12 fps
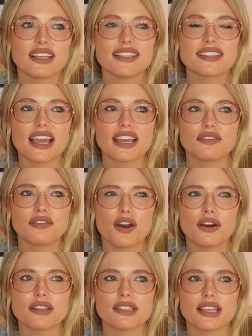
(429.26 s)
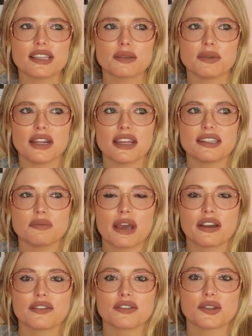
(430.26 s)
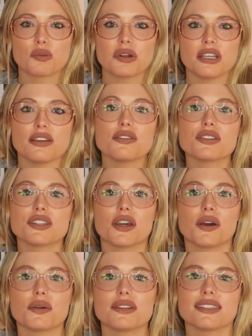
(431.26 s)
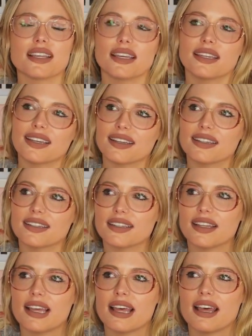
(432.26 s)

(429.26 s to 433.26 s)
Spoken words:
it's kind of hard to say, 'cause I mean, I did Bad Girl so many years ago. It's like, I